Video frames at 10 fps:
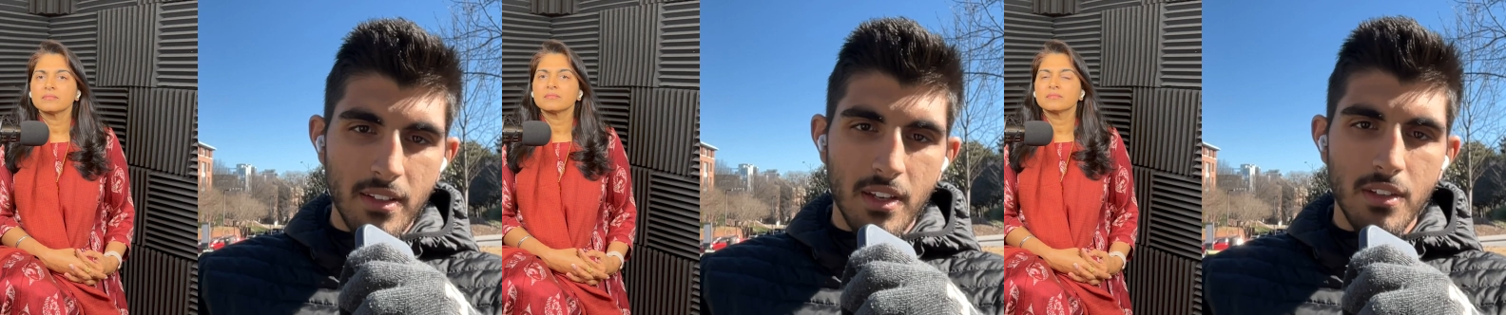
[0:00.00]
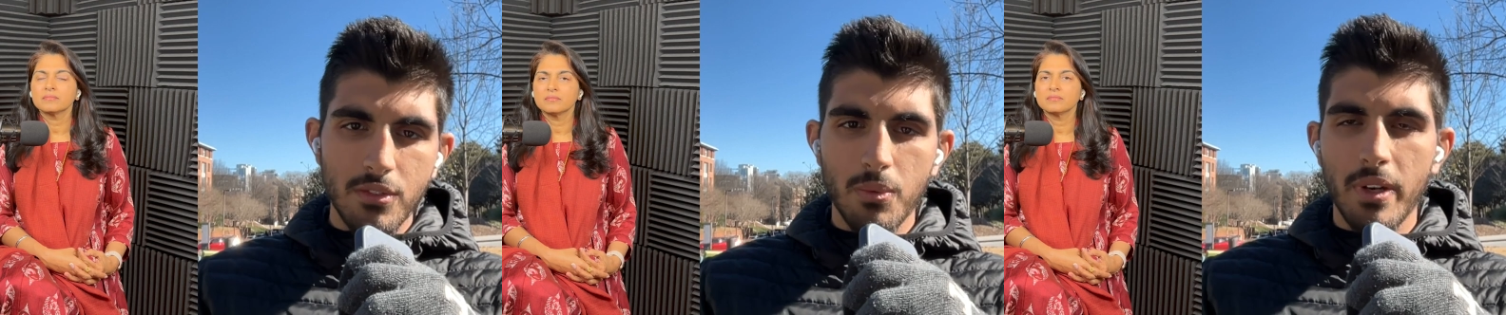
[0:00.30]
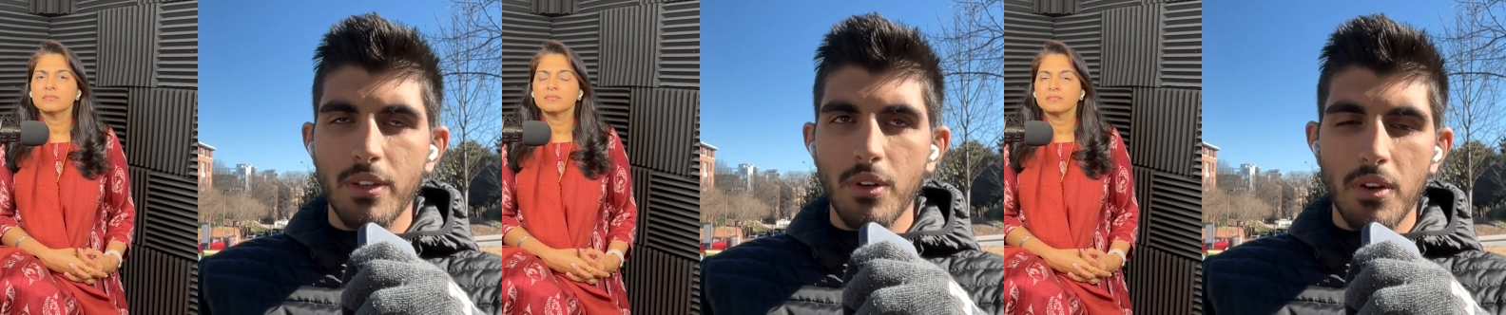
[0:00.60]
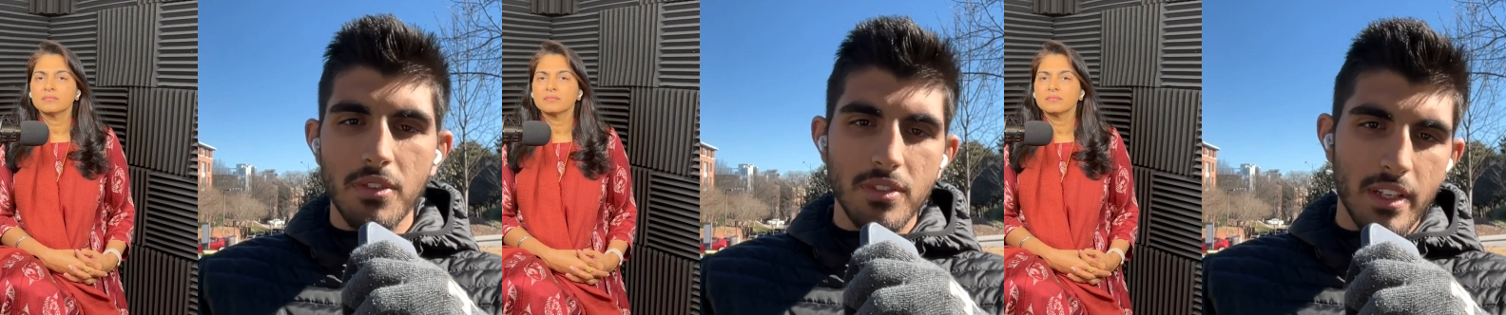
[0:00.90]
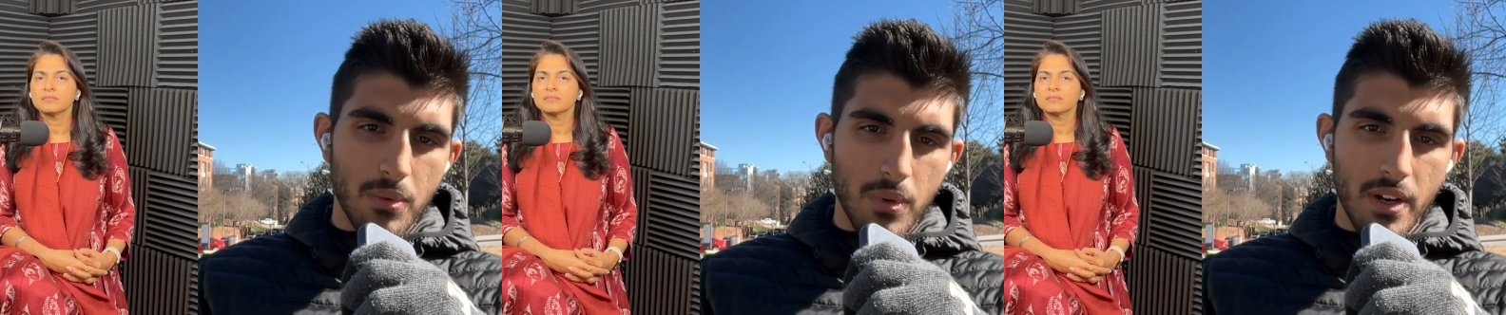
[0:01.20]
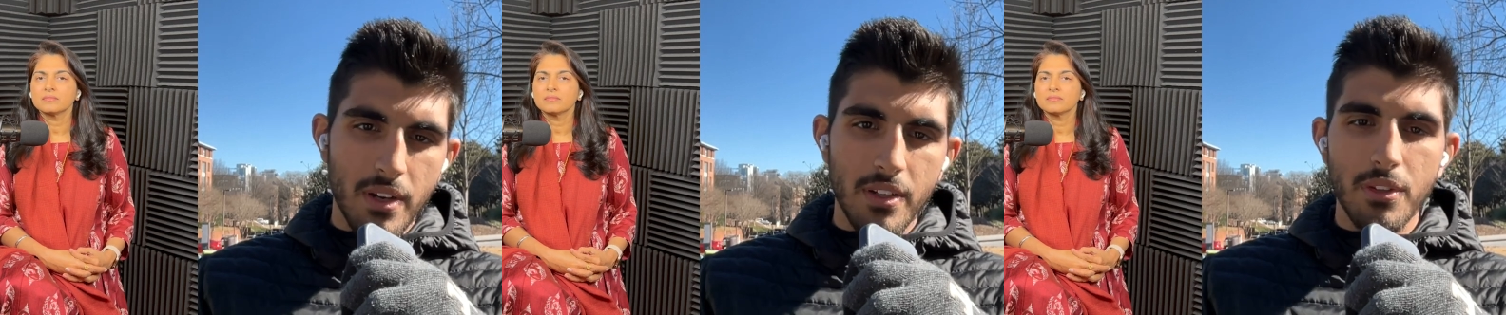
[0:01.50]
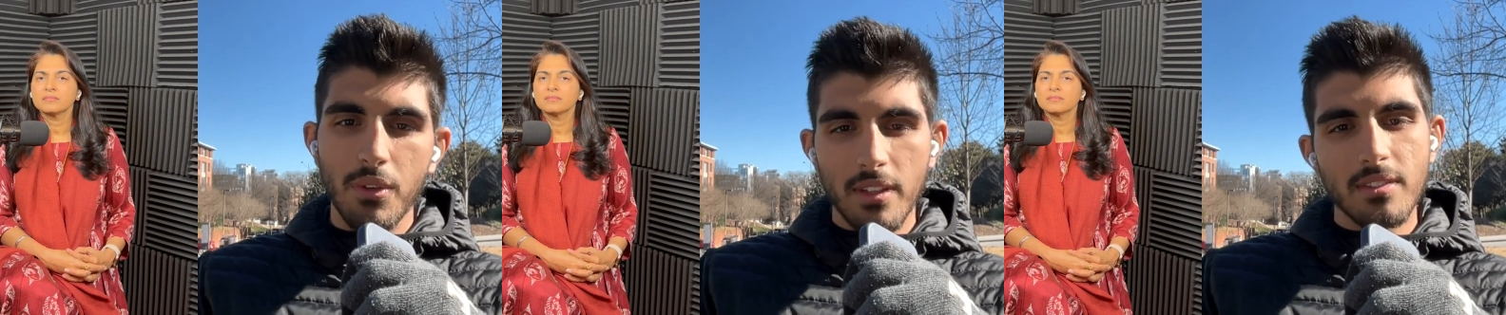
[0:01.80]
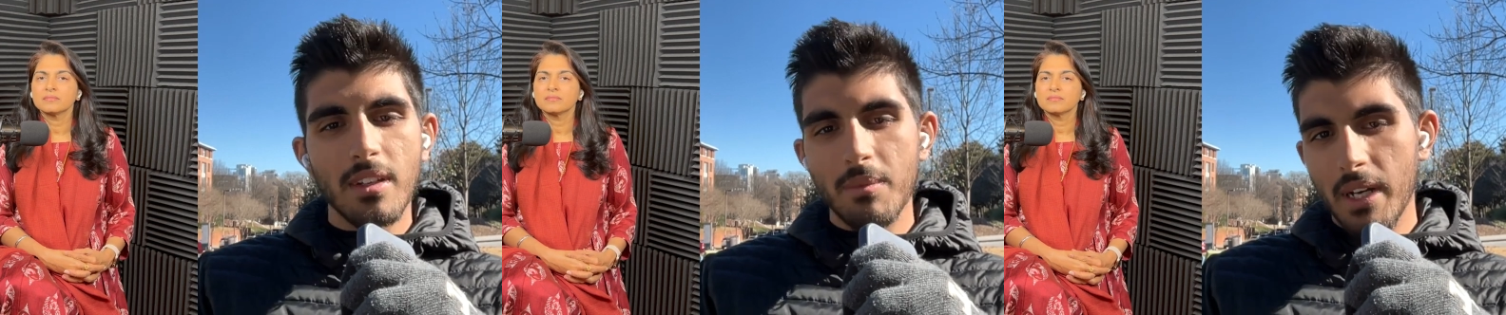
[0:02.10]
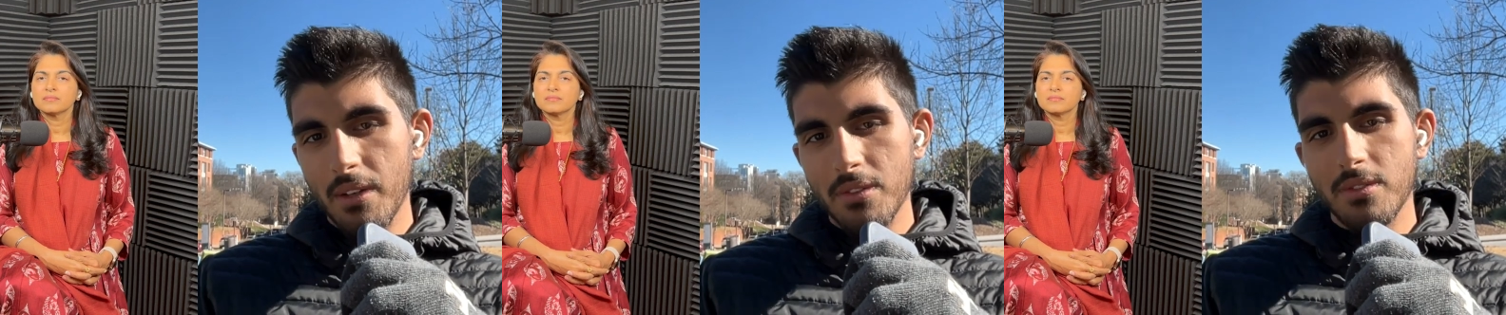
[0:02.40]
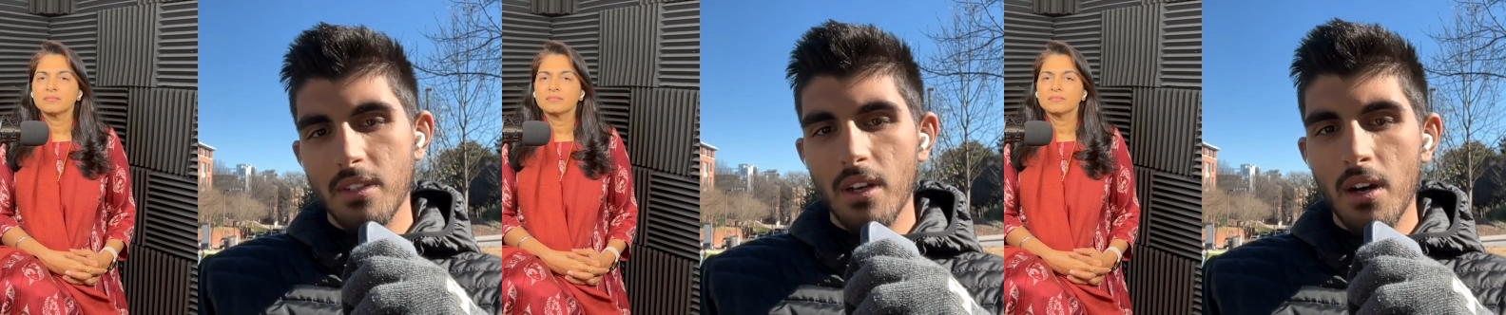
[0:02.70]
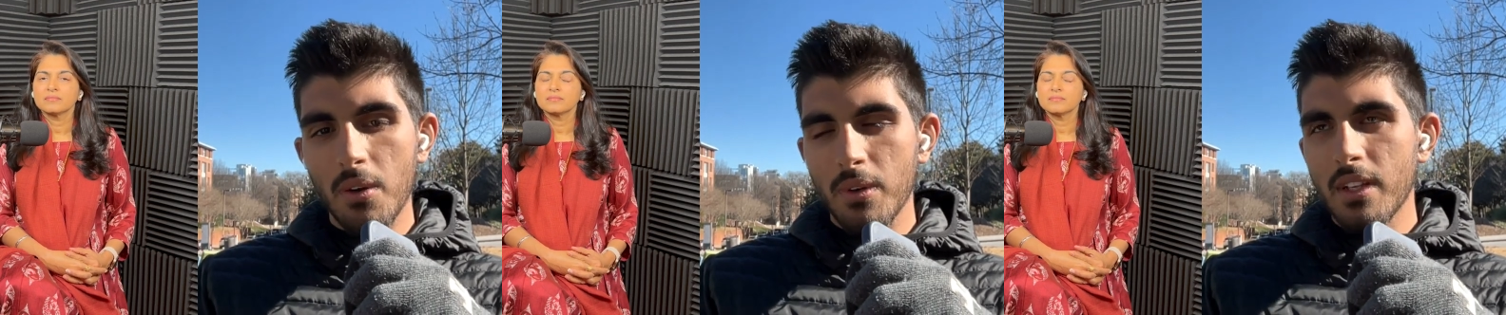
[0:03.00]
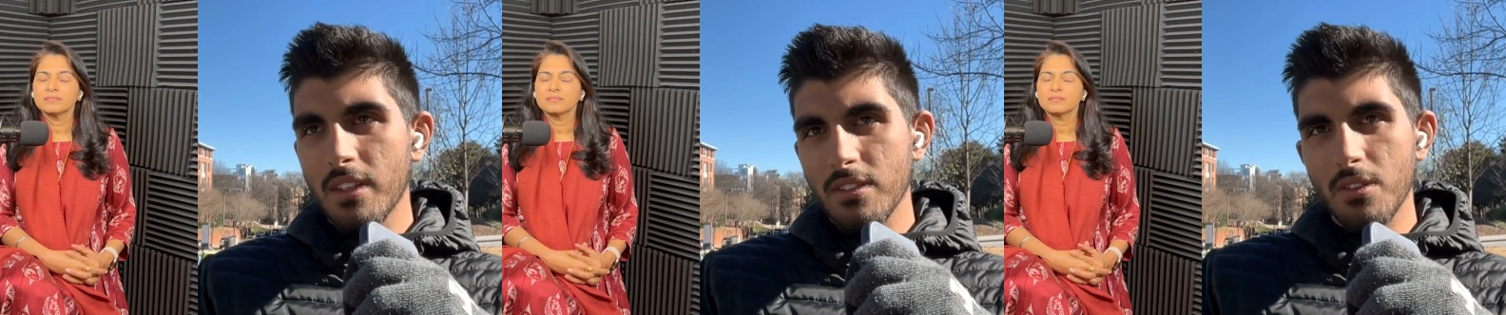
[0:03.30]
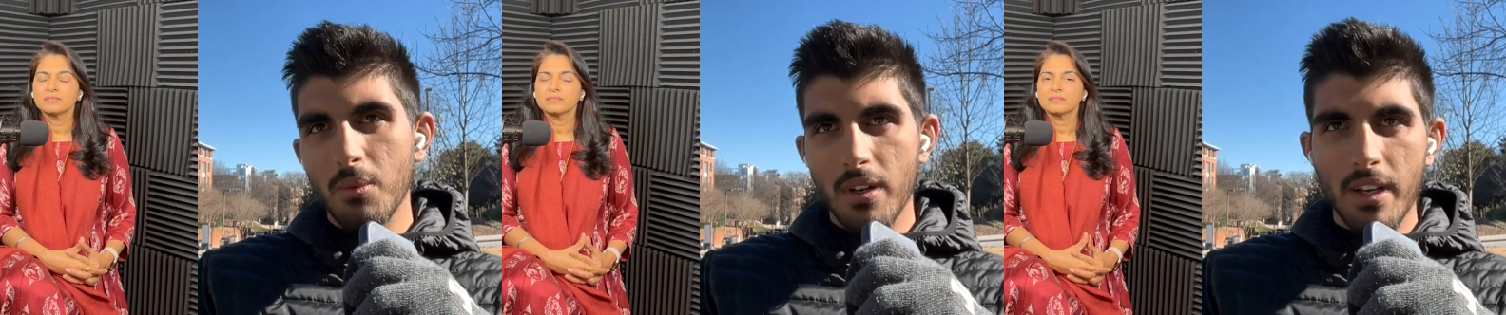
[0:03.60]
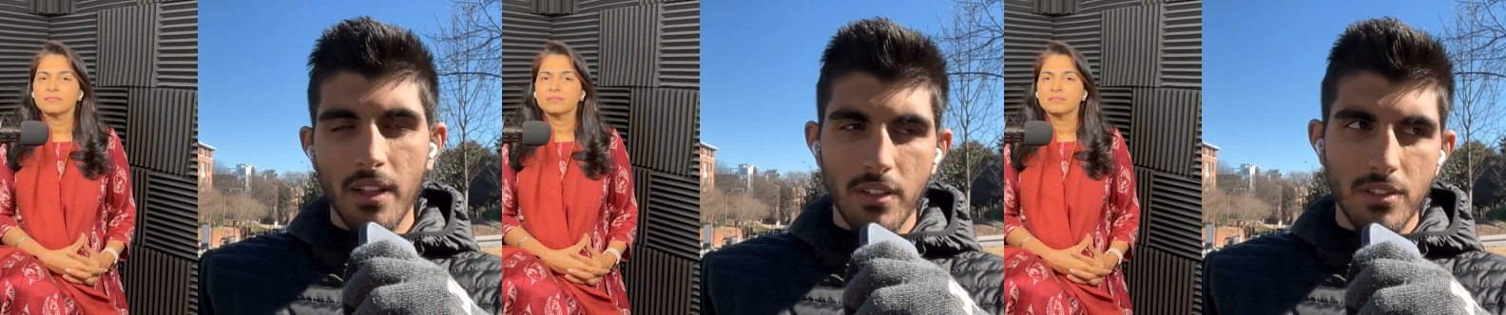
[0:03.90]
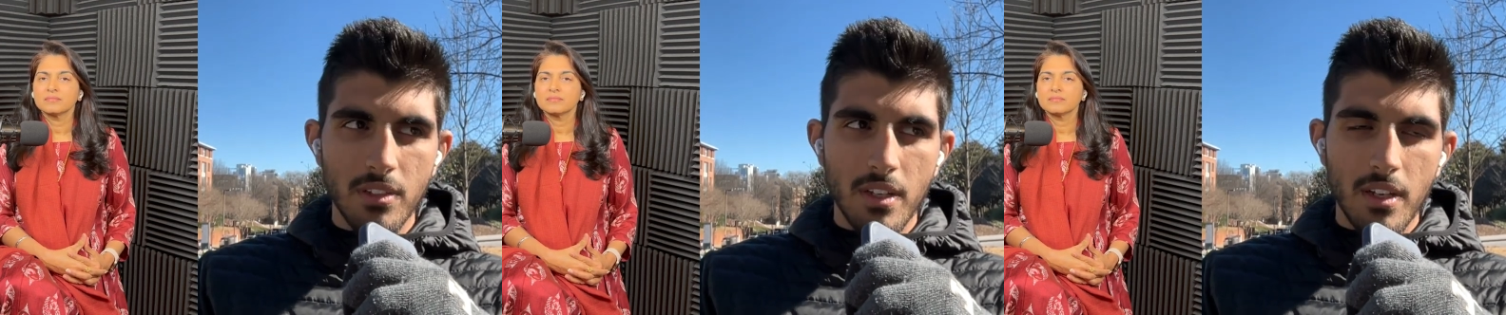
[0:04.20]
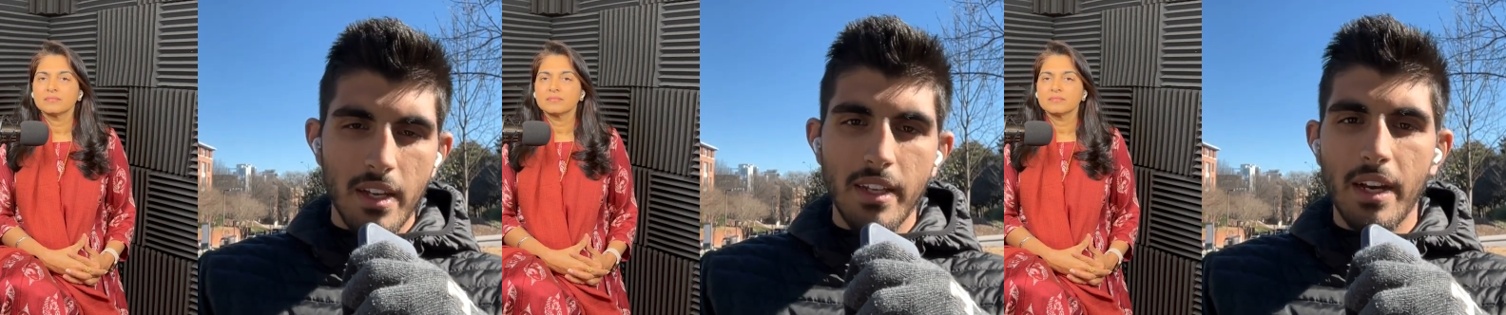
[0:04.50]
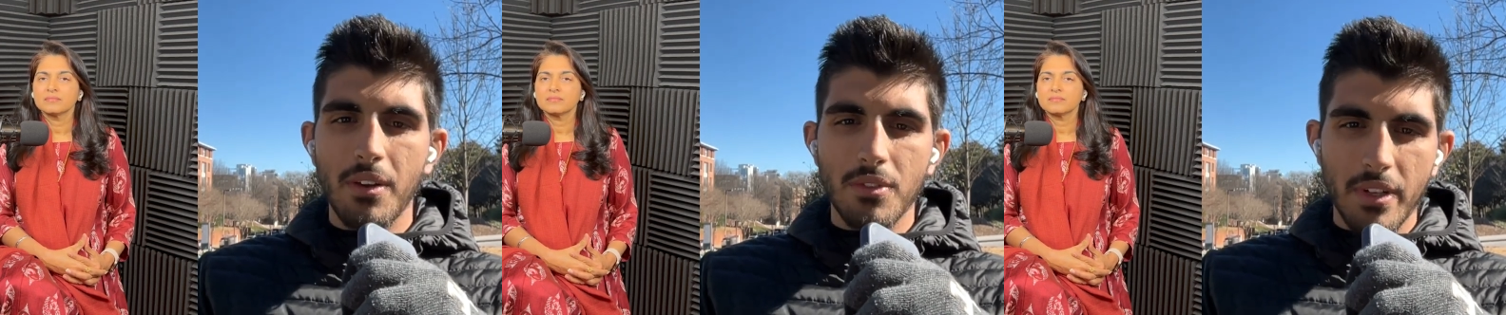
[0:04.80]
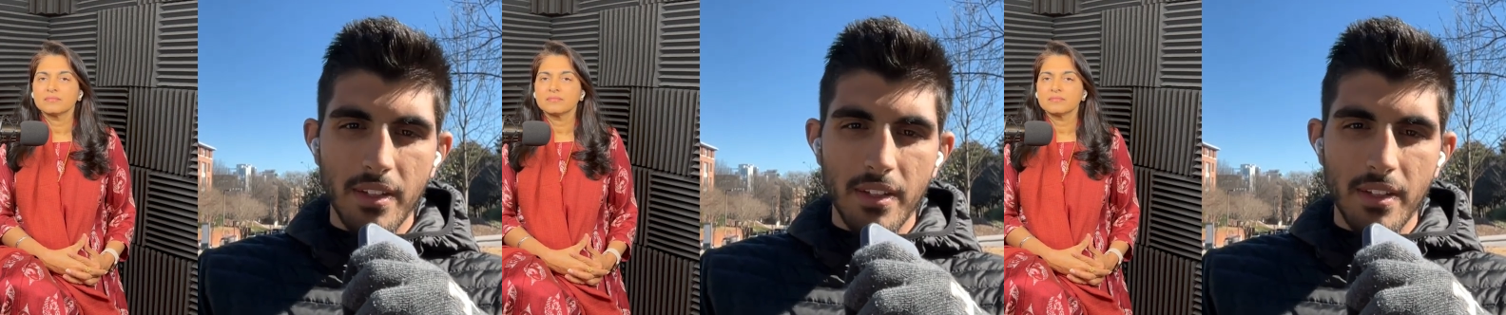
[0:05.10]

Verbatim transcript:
Speaker 1: Mm-hmm. So when you don't understand a word, you look at the subtitles, you see, oh, this is the word in English. And now you're